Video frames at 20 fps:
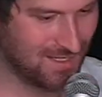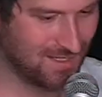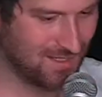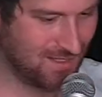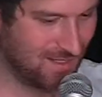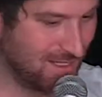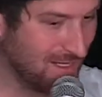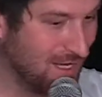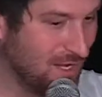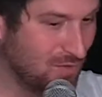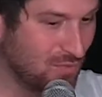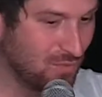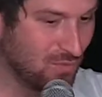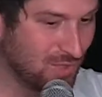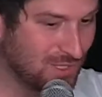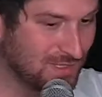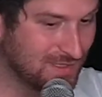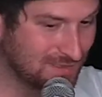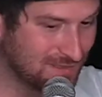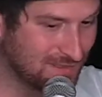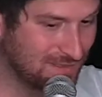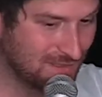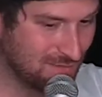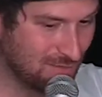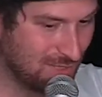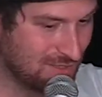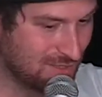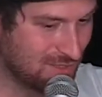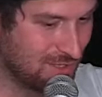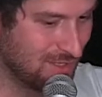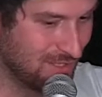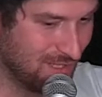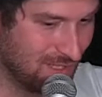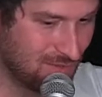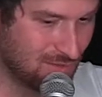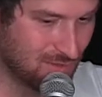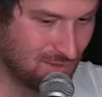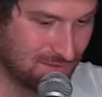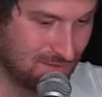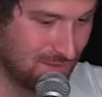And now, what is the question
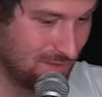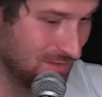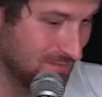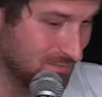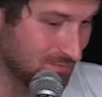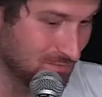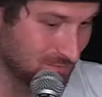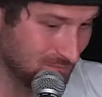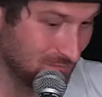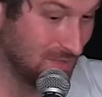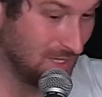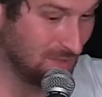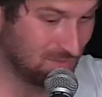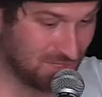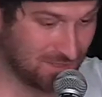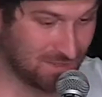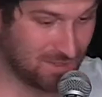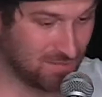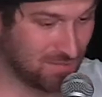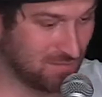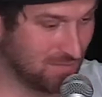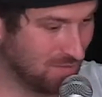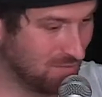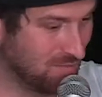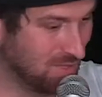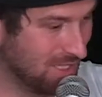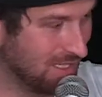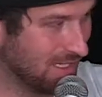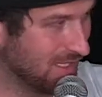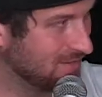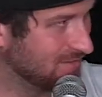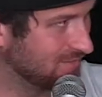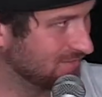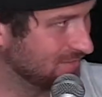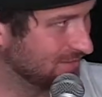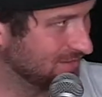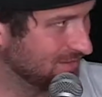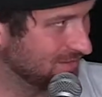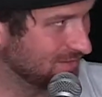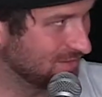now? I mean, the big
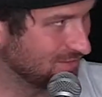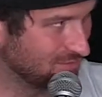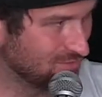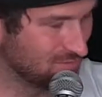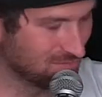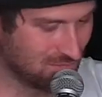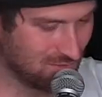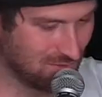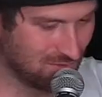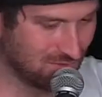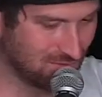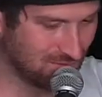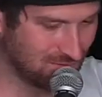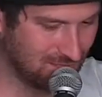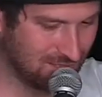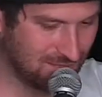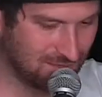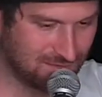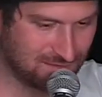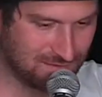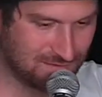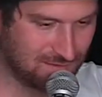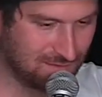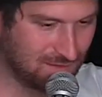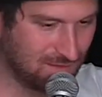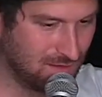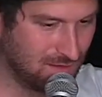elephant in the room, no? Is